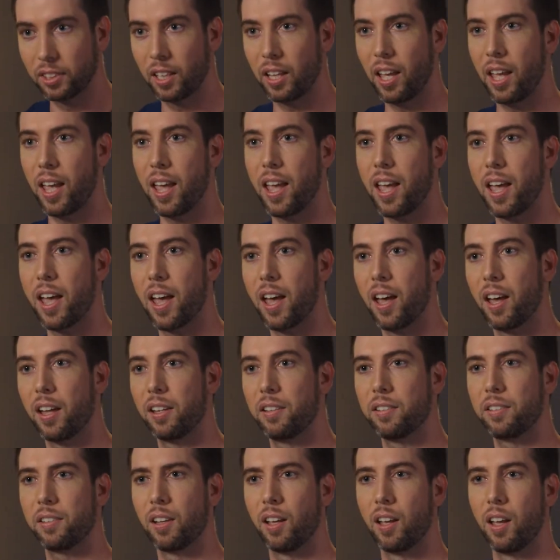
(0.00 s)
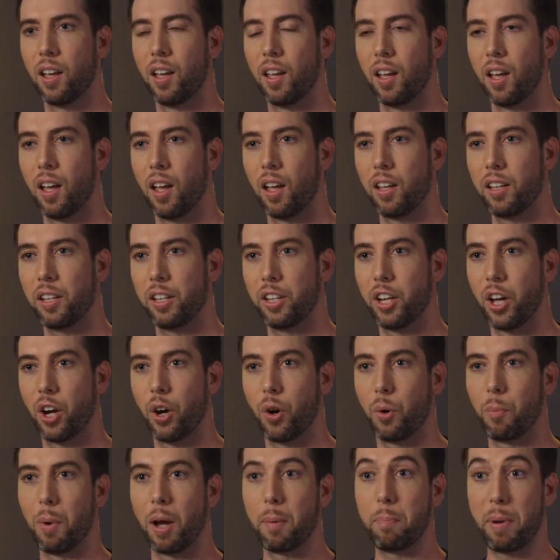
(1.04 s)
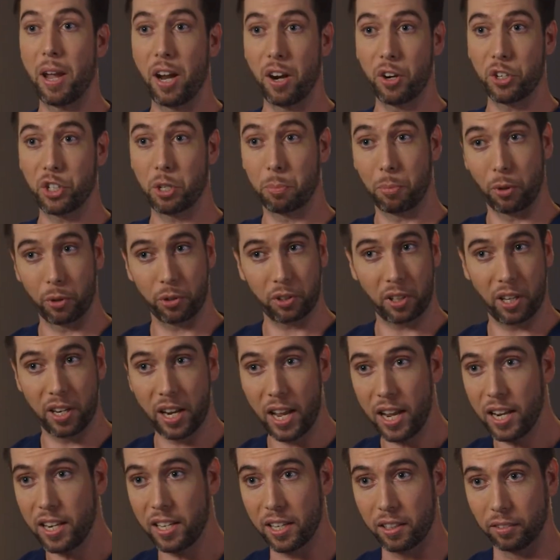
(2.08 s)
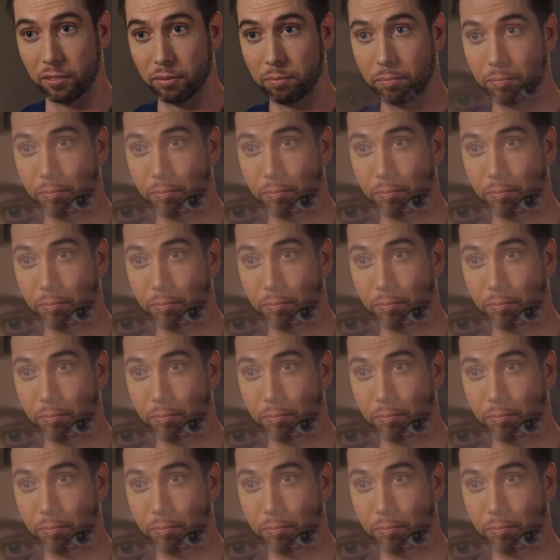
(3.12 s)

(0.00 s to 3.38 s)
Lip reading: and my parents are both Canadian,